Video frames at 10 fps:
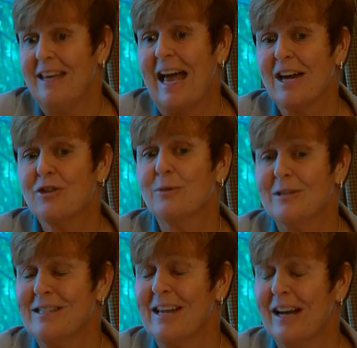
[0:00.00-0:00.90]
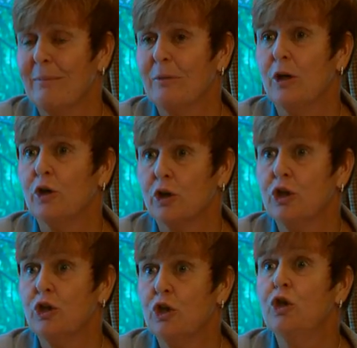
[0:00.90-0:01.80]
The actual setup
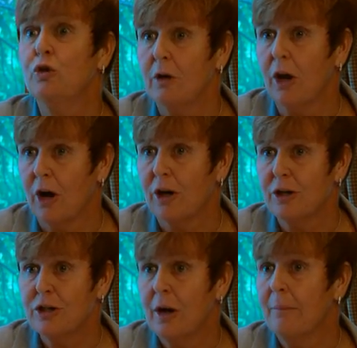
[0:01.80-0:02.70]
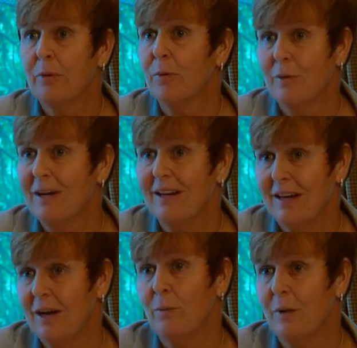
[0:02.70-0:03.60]
looked too large, but
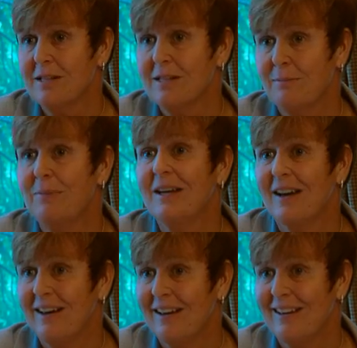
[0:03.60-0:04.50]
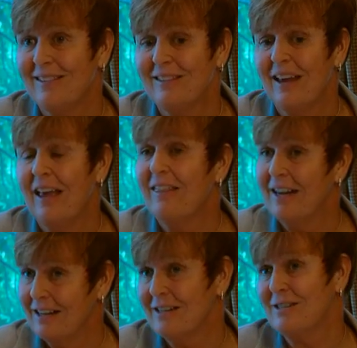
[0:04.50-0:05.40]
really it wasn't, because
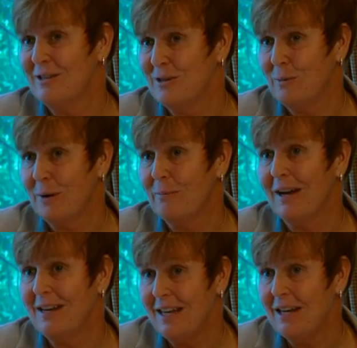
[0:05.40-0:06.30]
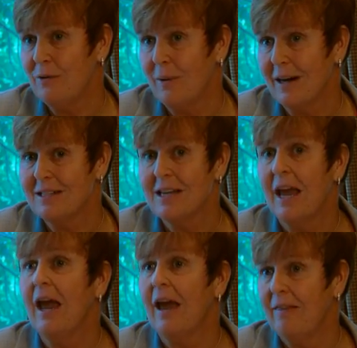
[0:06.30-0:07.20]
they listened to what my need
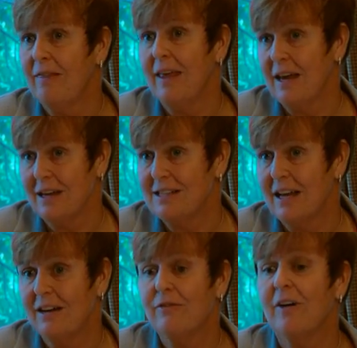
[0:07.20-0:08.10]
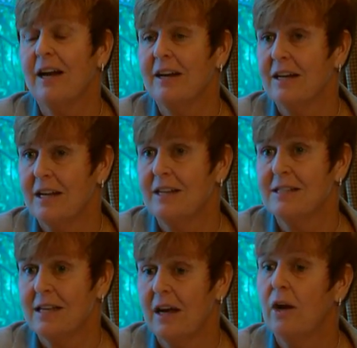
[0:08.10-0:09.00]
was, and they identified it
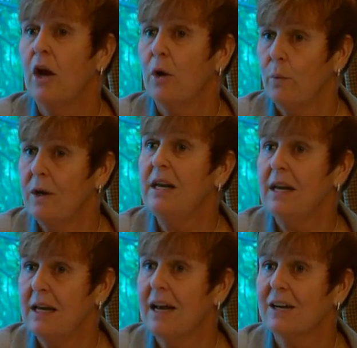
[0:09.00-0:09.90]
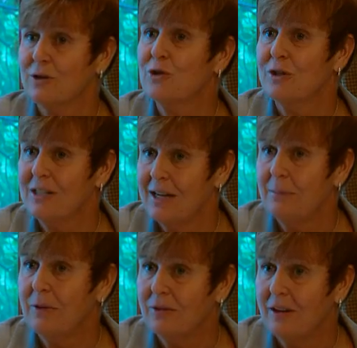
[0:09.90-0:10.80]
and said, we need extra
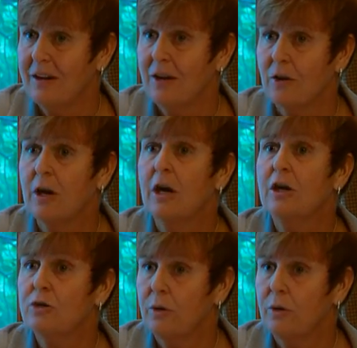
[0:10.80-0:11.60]
tables in here